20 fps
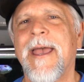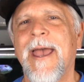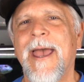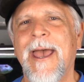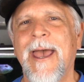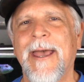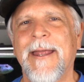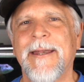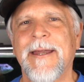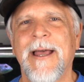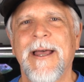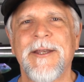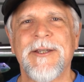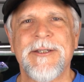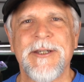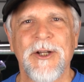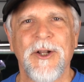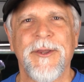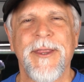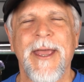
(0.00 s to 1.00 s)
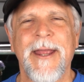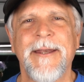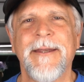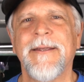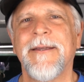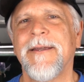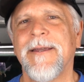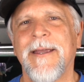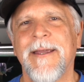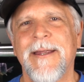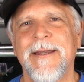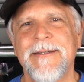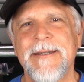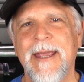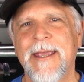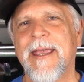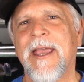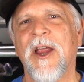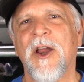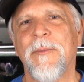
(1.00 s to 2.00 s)
And until then,
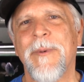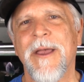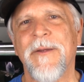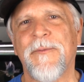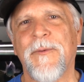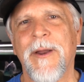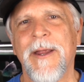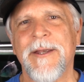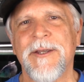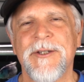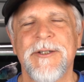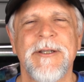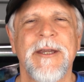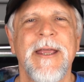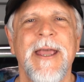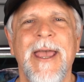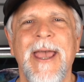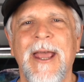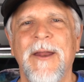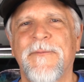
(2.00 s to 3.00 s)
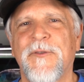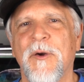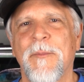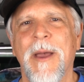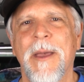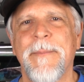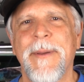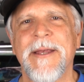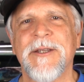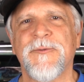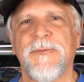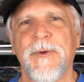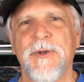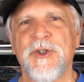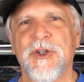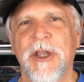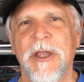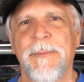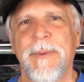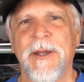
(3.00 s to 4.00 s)
take care, my friends. And for my best
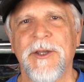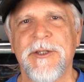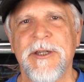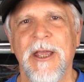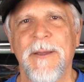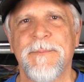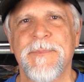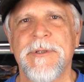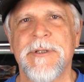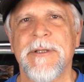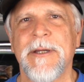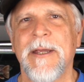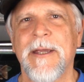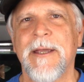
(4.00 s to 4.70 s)
fish keeping tips,